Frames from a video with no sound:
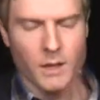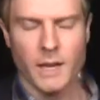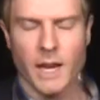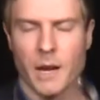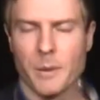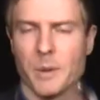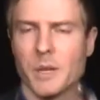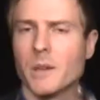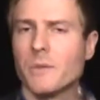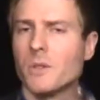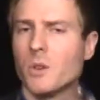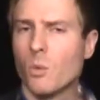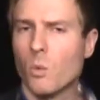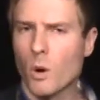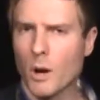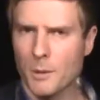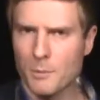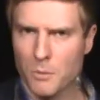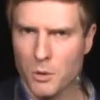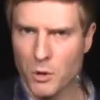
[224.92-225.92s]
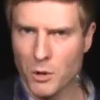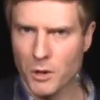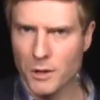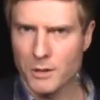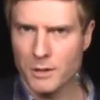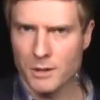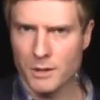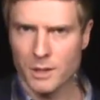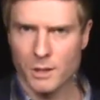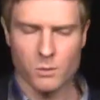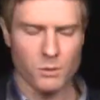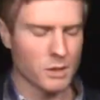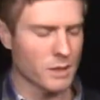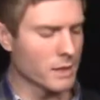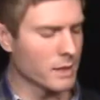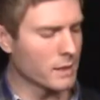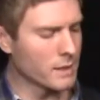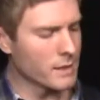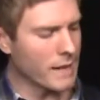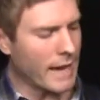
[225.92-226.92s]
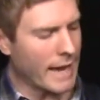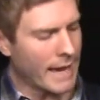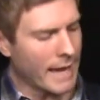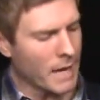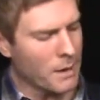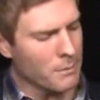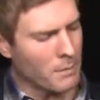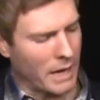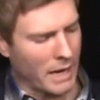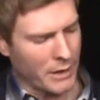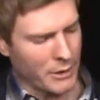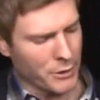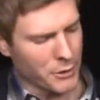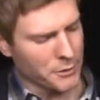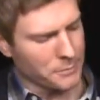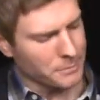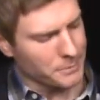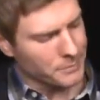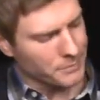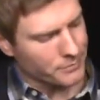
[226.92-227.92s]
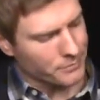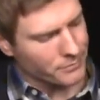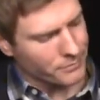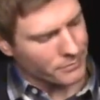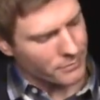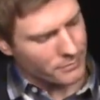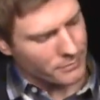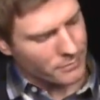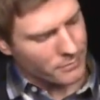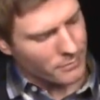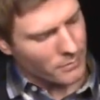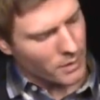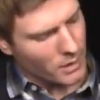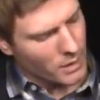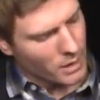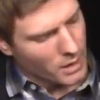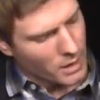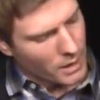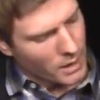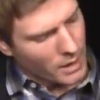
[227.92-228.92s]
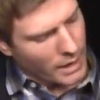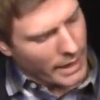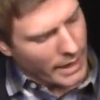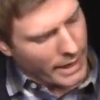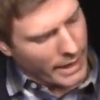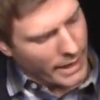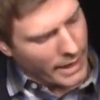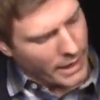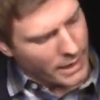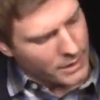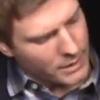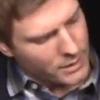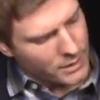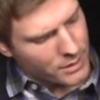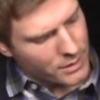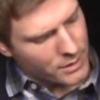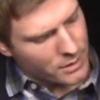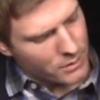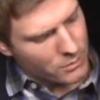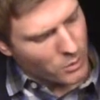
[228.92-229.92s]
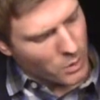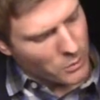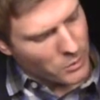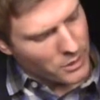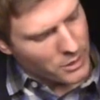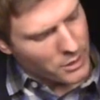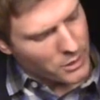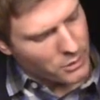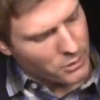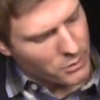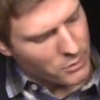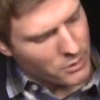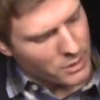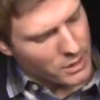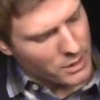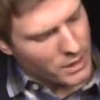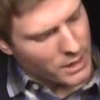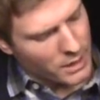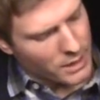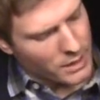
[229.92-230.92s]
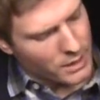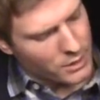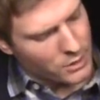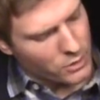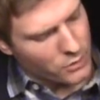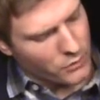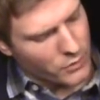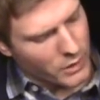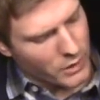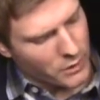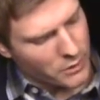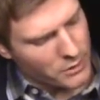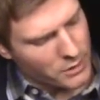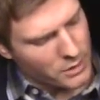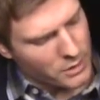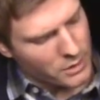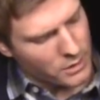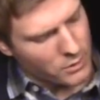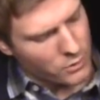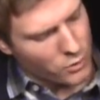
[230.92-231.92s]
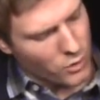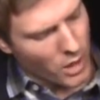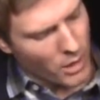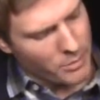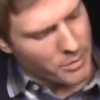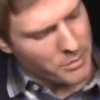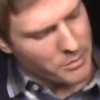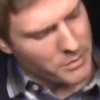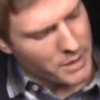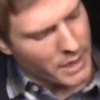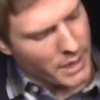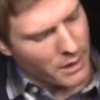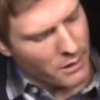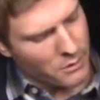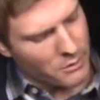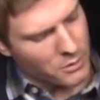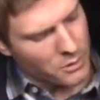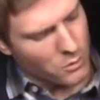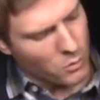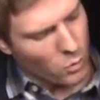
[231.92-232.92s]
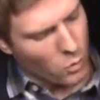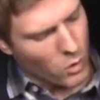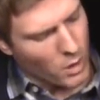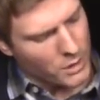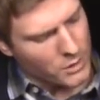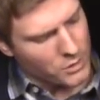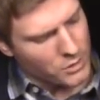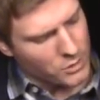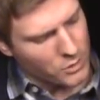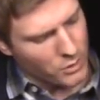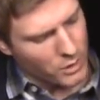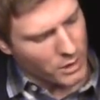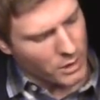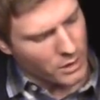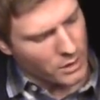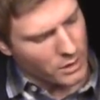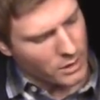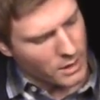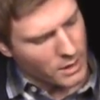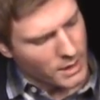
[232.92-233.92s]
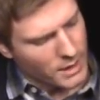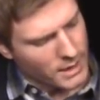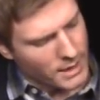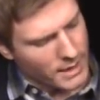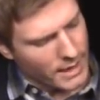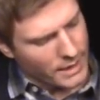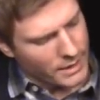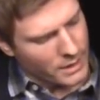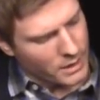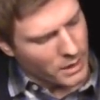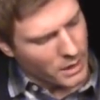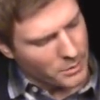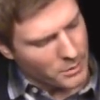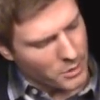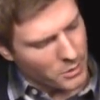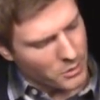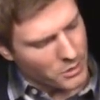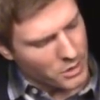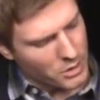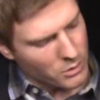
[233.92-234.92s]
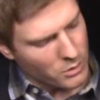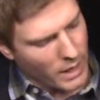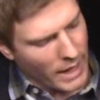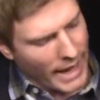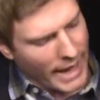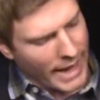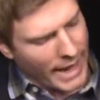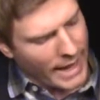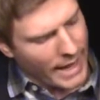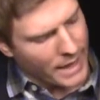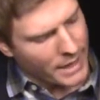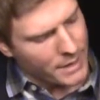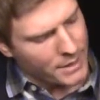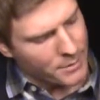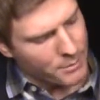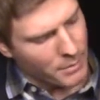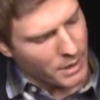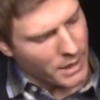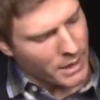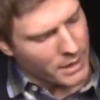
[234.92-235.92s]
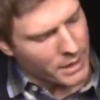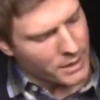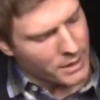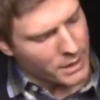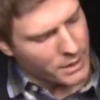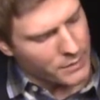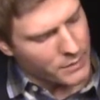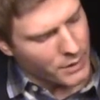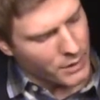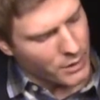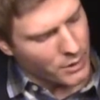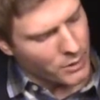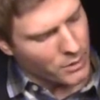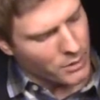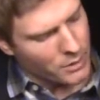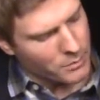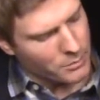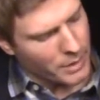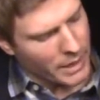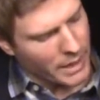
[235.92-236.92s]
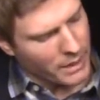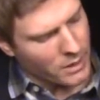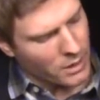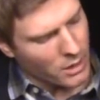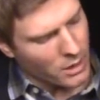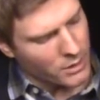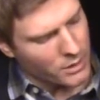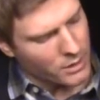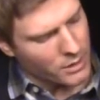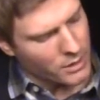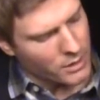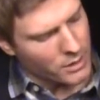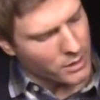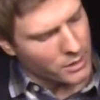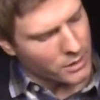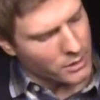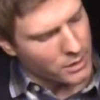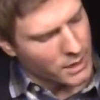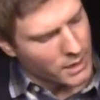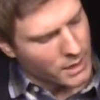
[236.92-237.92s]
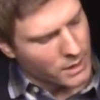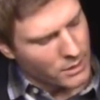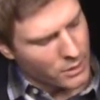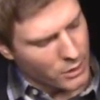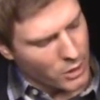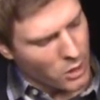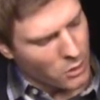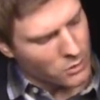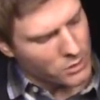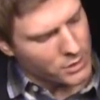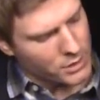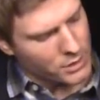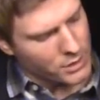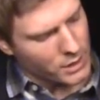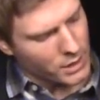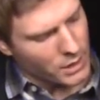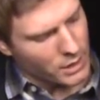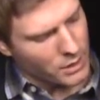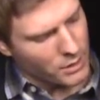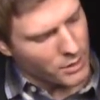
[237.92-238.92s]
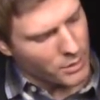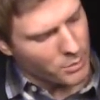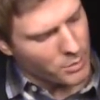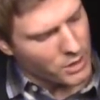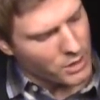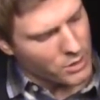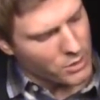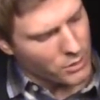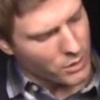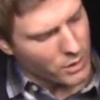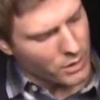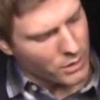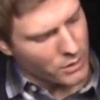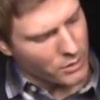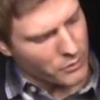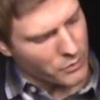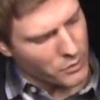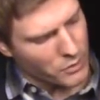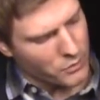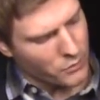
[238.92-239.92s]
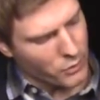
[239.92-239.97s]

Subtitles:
I'm going to give you one more. This one is A minor, and what we're going to do is we're going to take these 2 fingers, drop them down 1 string, and then I'm going to add my index finger back on the note C on the B string on the 1st